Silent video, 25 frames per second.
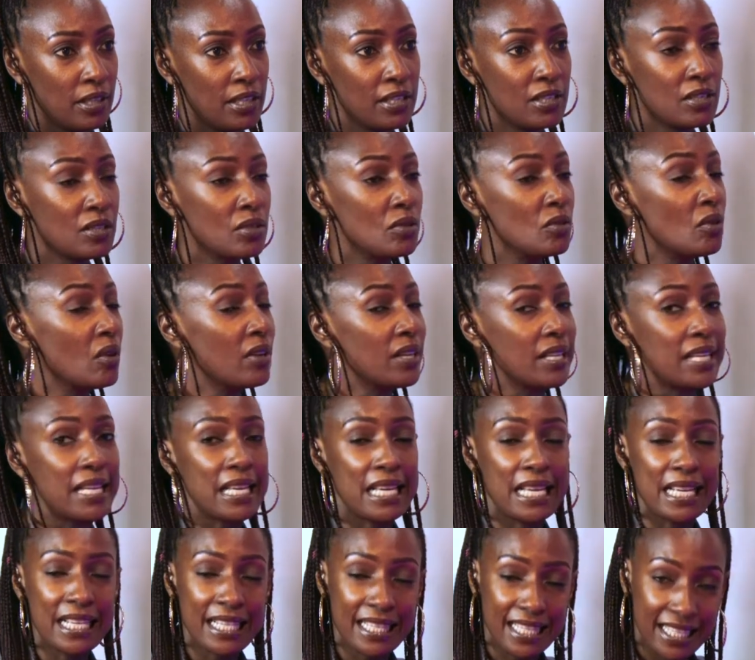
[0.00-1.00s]
It's not
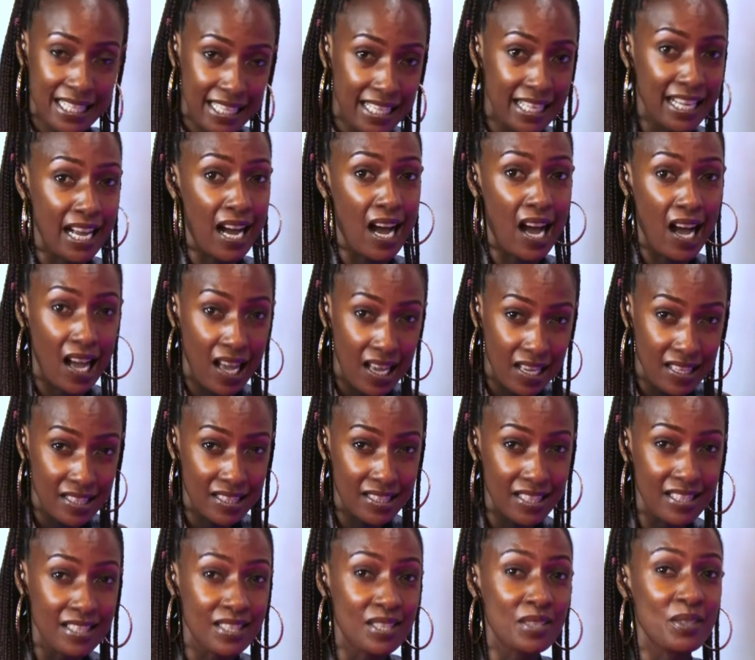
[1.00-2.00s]
easy, guys.
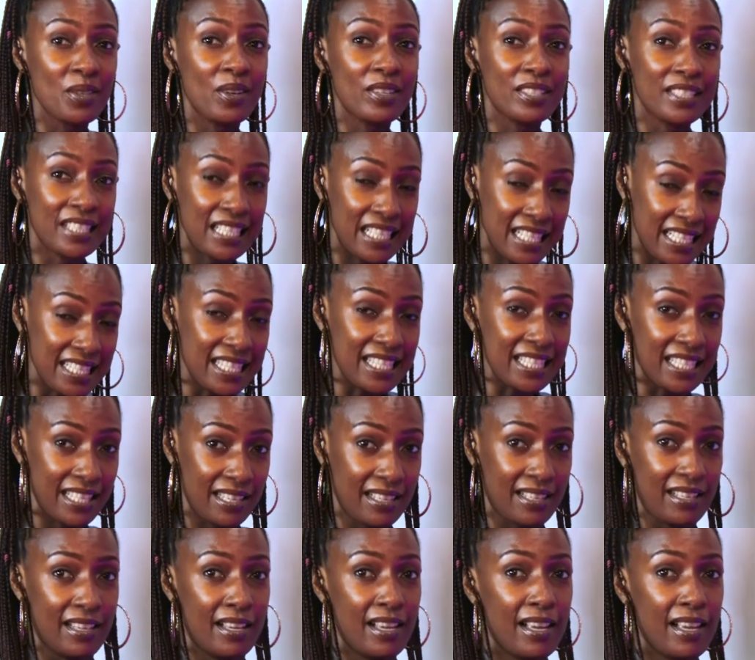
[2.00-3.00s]
It's not easy.